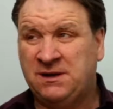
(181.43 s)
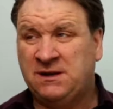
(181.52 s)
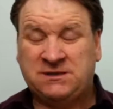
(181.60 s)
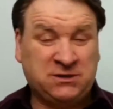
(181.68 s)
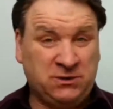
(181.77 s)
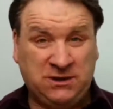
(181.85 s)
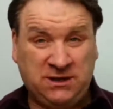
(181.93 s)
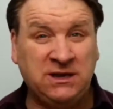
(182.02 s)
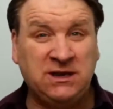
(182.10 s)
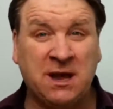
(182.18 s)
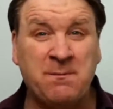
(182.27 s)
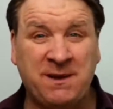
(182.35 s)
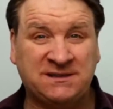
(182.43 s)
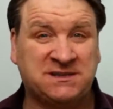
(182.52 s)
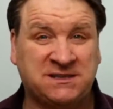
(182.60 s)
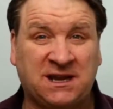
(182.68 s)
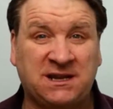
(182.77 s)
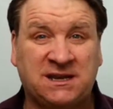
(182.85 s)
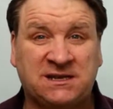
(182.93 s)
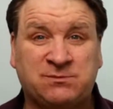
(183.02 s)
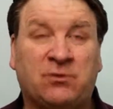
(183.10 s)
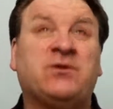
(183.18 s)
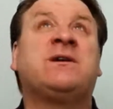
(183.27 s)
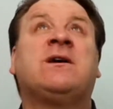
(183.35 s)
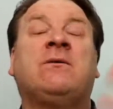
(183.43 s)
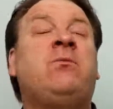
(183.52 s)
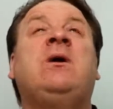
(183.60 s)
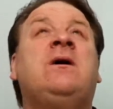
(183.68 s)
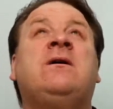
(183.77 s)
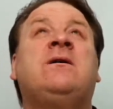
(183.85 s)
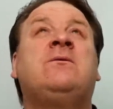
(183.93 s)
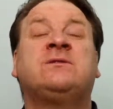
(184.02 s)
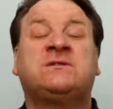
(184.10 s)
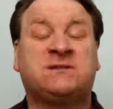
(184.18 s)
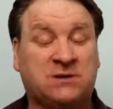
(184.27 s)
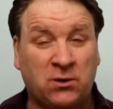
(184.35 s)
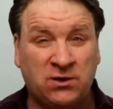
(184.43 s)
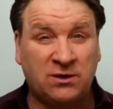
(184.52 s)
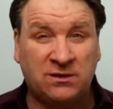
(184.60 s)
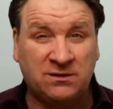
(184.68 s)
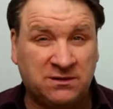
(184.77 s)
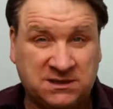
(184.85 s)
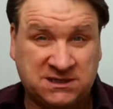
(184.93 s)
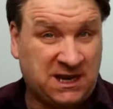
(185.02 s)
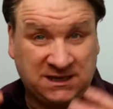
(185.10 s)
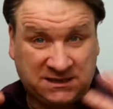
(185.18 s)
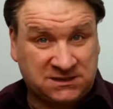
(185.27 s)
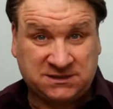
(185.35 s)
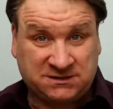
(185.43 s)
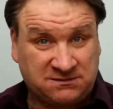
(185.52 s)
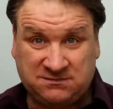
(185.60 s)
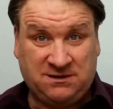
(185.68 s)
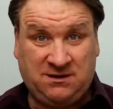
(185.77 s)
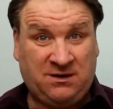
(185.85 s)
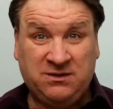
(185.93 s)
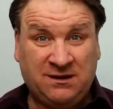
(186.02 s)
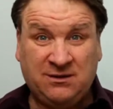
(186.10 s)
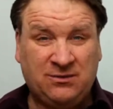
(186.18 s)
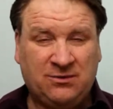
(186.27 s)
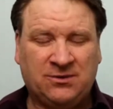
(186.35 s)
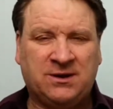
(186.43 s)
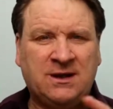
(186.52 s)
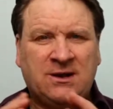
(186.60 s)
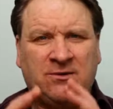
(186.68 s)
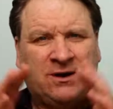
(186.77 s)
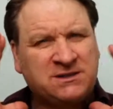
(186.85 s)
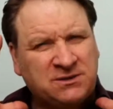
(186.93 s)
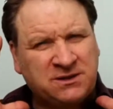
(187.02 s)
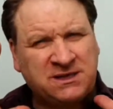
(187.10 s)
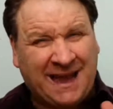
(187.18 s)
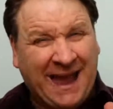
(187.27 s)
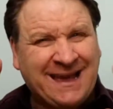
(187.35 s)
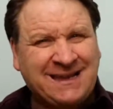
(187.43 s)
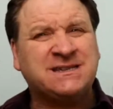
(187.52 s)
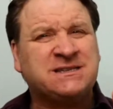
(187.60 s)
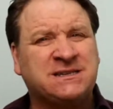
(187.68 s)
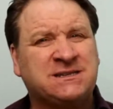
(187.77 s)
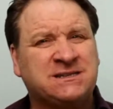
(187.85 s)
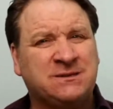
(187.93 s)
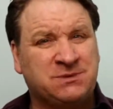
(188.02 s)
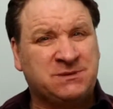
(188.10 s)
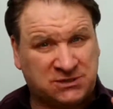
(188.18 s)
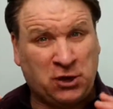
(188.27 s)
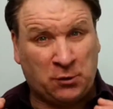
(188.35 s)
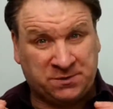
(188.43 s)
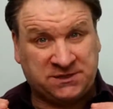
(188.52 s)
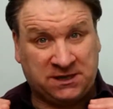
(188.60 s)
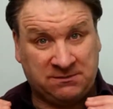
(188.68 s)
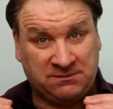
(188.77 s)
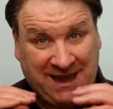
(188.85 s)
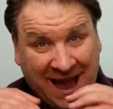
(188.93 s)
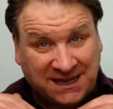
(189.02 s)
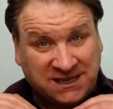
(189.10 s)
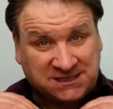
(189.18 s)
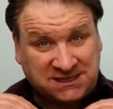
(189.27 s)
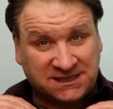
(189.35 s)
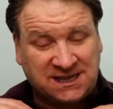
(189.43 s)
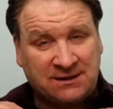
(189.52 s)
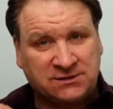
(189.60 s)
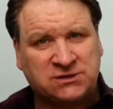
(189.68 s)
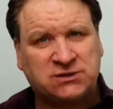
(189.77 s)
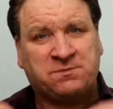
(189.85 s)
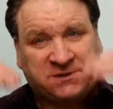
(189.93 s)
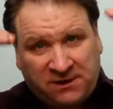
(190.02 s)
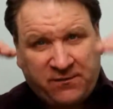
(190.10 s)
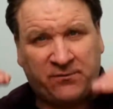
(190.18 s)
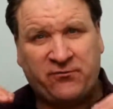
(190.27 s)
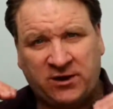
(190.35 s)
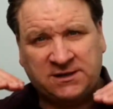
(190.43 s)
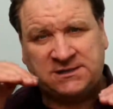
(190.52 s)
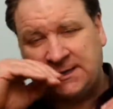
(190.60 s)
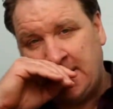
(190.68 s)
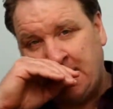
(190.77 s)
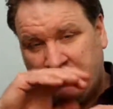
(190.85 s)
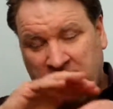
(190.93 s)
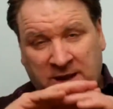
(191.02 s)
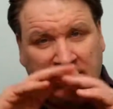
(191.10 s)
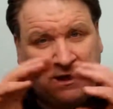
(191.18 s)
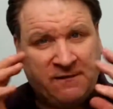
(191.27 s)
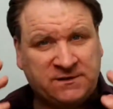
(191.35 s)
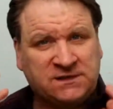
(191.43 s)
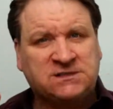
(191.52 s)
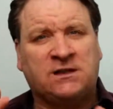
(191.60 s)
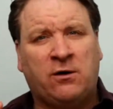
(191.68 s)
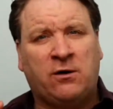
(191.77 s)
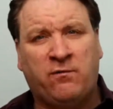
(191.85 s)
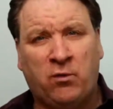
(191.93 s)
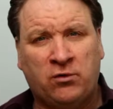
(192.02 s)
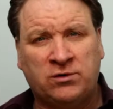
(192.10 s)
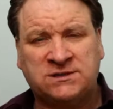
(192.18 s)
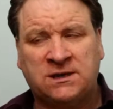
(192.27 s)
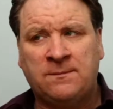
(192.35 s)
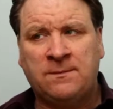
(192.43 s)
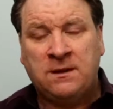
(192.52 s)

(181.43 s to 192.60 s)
So you, you come back to site next morning, whoa, what's going on? The tank's on the lawn, right? So this anchor system stops it, anchors it down, stops it from rising up if there's a lot of water